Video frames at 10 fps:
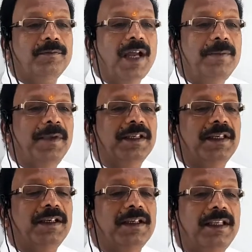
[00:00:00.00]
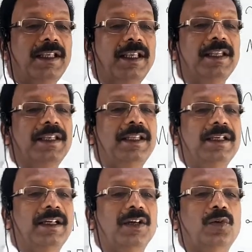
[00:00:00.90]
by making
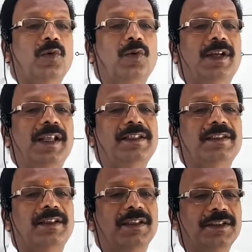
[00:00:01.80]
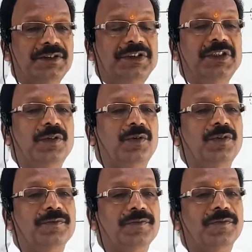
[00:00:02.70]
any control voltage
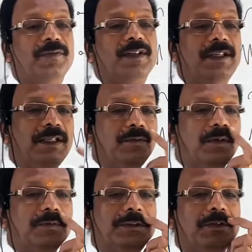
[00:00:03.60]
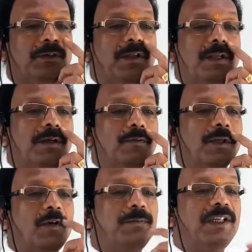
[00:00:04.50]
0 equal to 0,
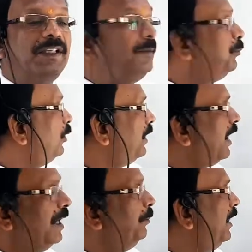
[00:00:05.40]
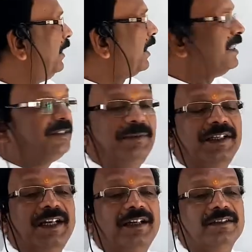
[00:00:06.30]
one of the input can be
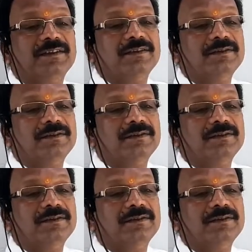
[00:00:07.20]
transmitted